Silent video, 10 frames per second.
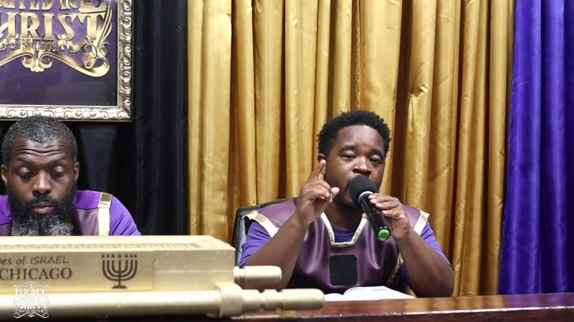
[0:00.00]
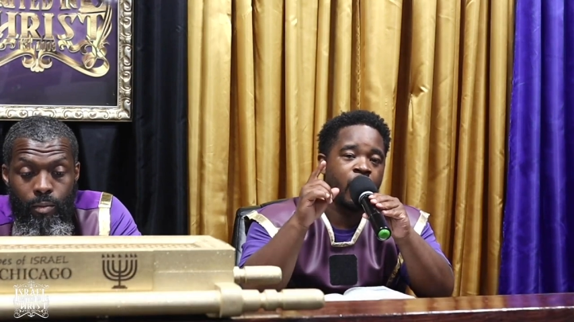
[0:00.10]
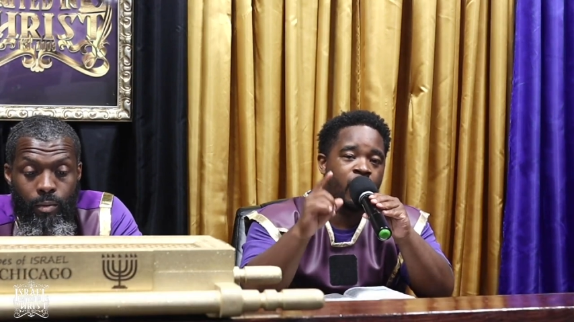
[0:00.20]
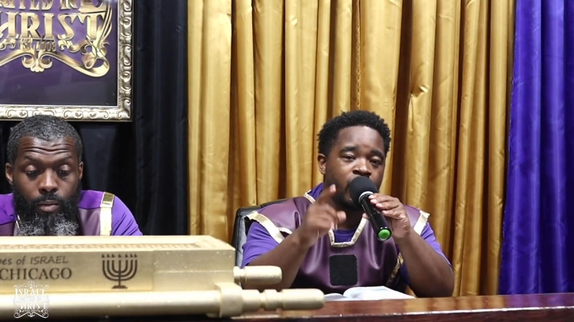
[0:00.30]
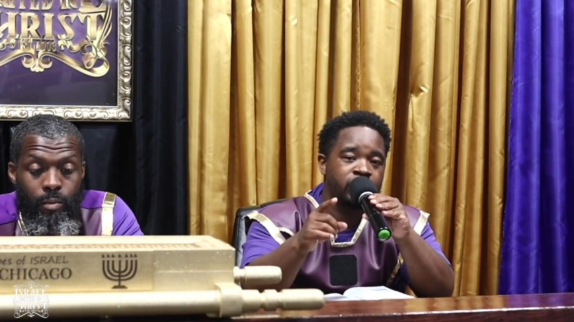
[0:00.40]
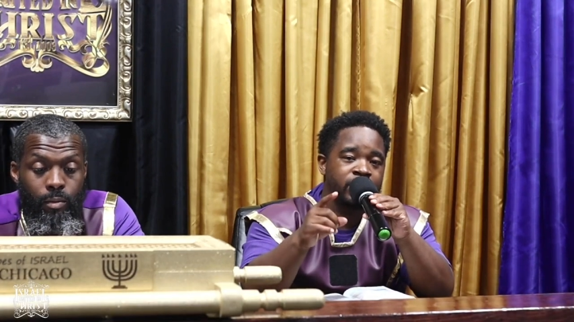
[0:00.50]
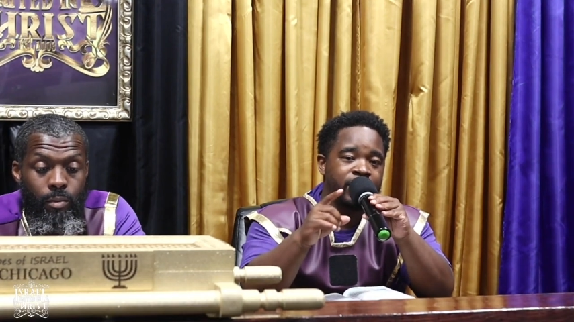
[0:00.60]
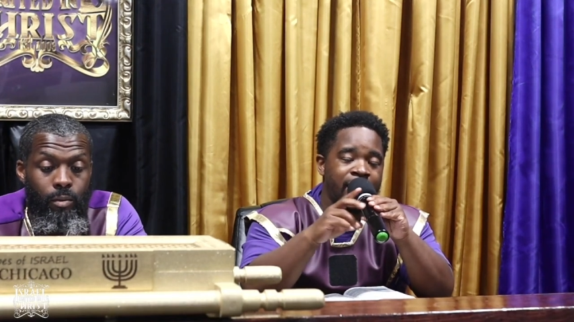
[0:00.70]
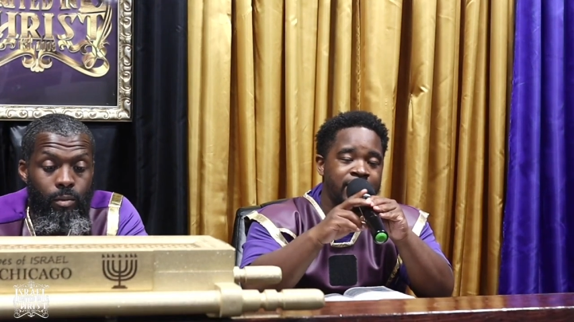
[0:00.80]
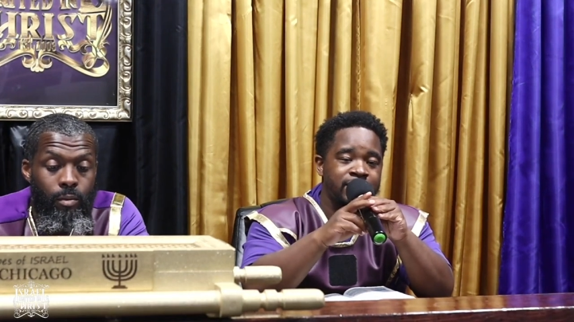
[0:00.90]
Speaker 1: holy
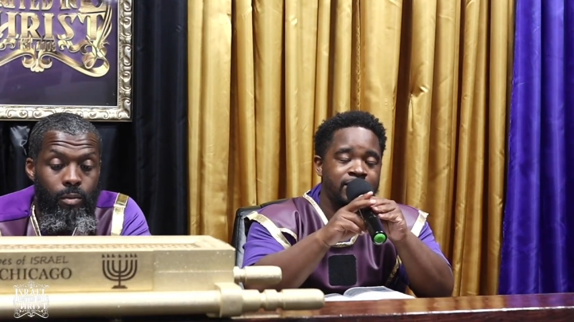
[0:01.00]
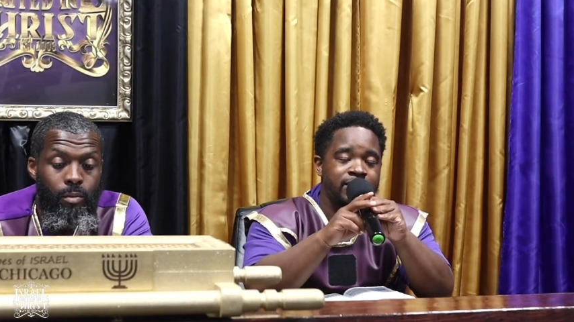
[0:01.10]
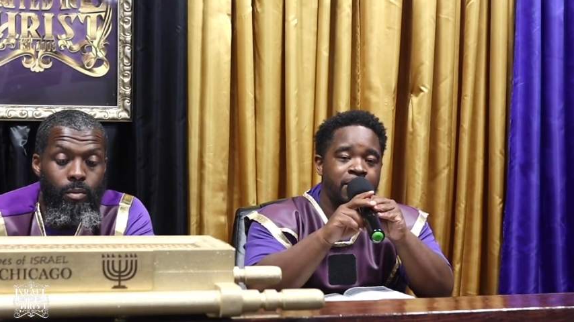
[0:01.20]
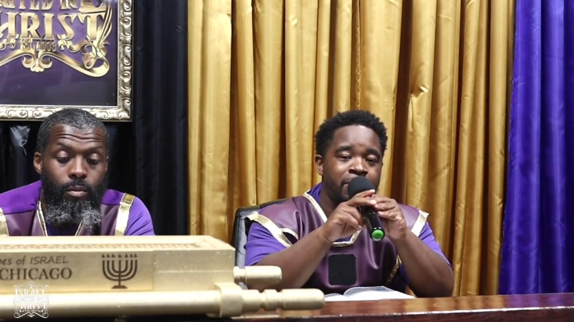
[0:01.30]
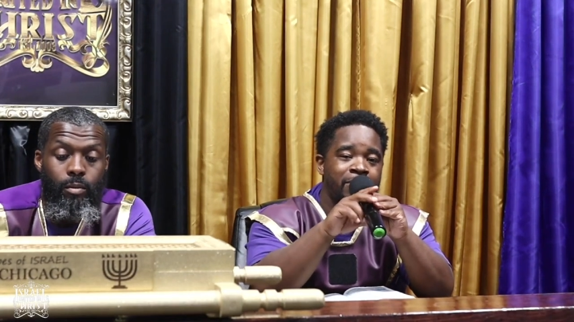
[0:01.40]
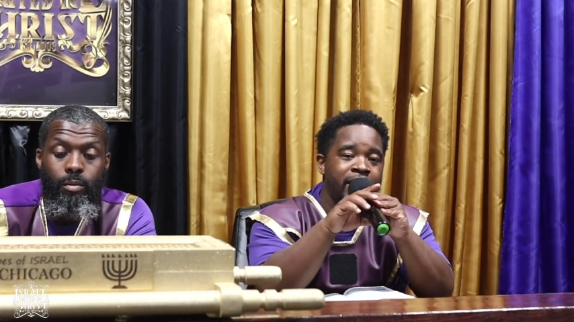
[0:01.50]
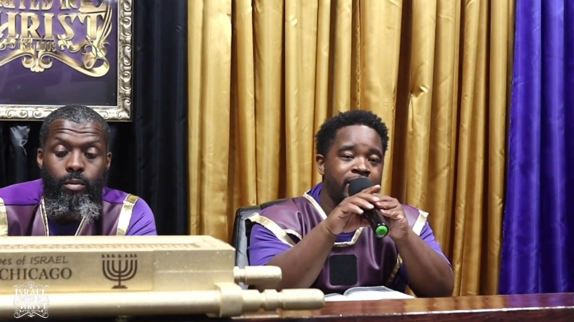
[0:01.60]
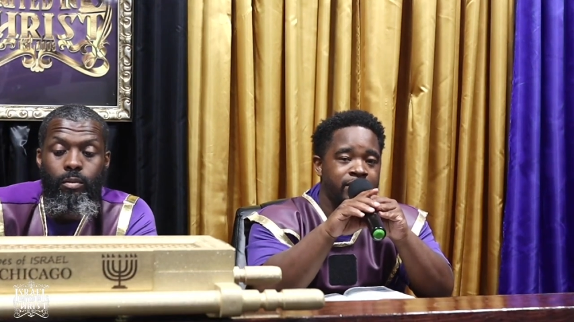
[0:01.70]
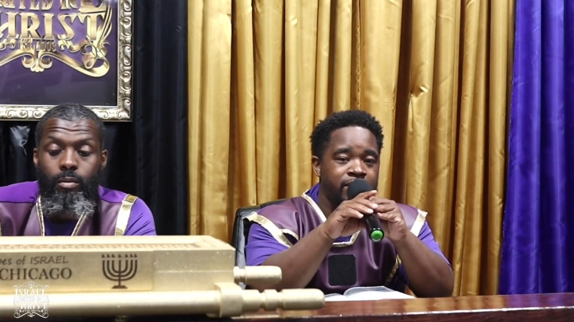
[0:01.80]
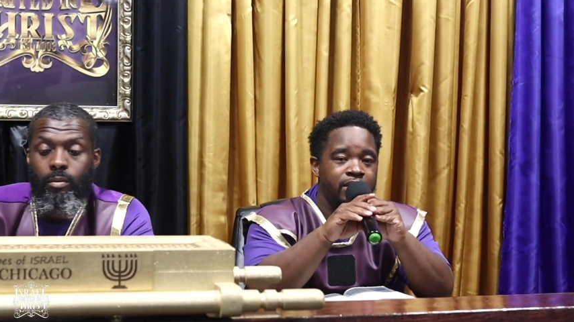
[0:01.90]
as it is
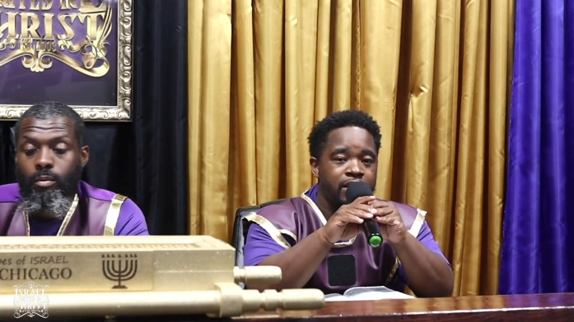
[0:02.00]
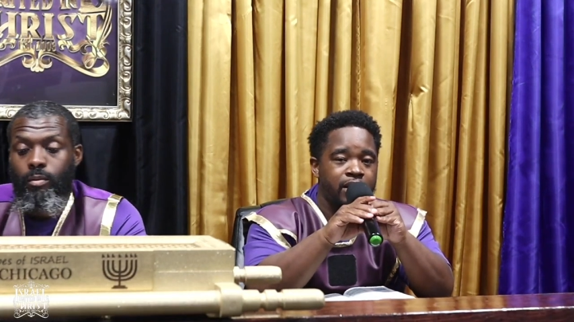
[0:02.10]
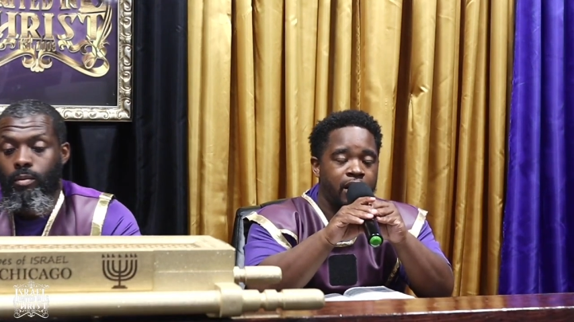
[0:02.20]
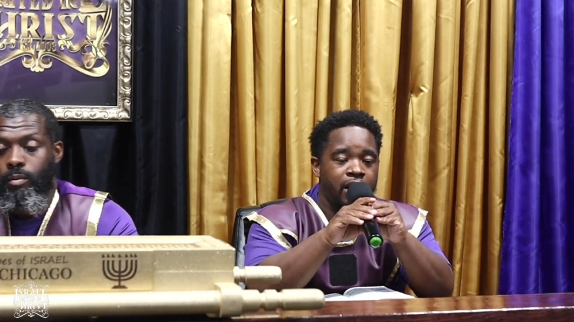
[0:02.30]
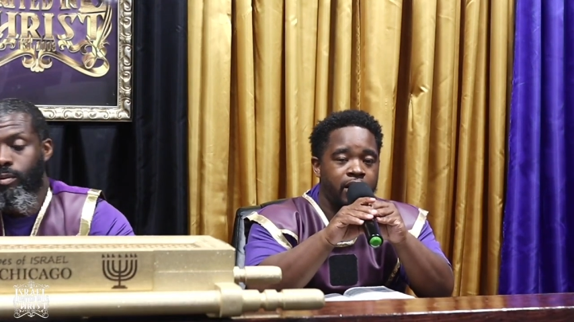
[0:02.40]
commanded. All right.